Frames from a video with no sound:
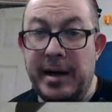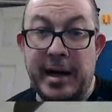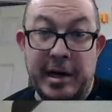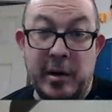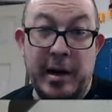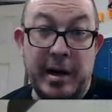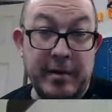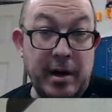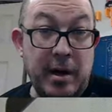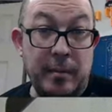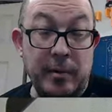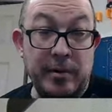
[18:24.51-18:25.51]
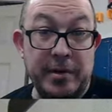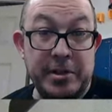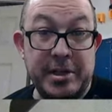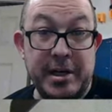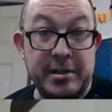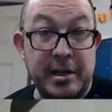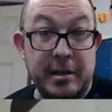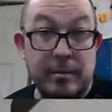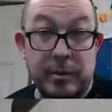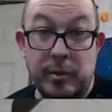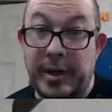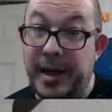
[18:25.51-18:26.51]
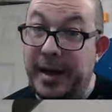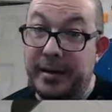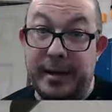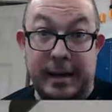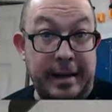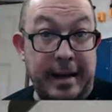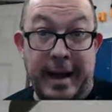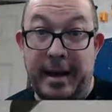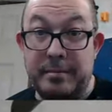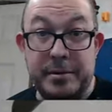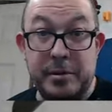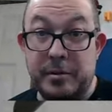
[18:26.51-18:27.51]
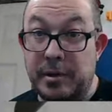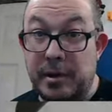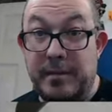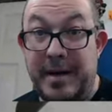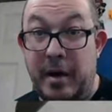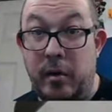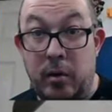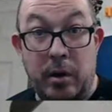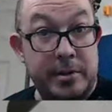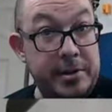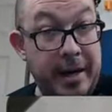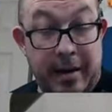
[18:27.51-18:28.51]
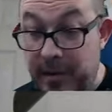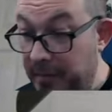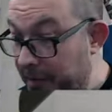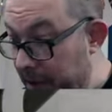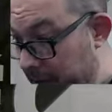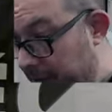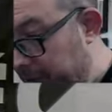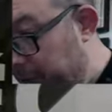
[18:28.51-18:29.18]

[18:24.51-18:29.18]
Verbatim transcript: I know I have a couple other sets like the Blue Cat and I absolutely love how it looks and how it feels.